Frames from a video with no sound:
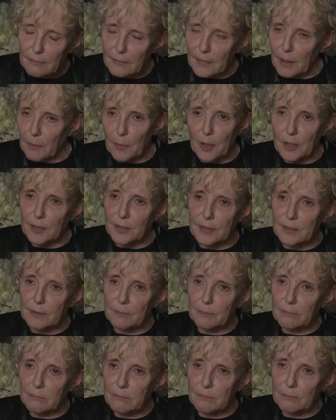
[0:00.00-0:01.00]
There must
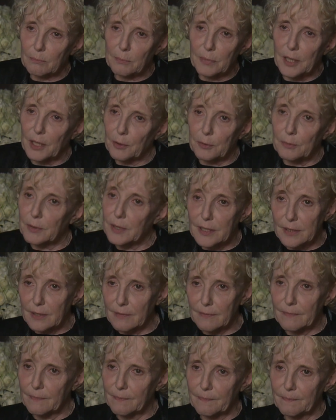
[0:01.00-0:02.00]
be a
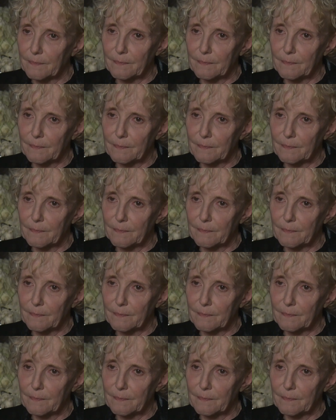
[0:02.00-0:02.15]
reason.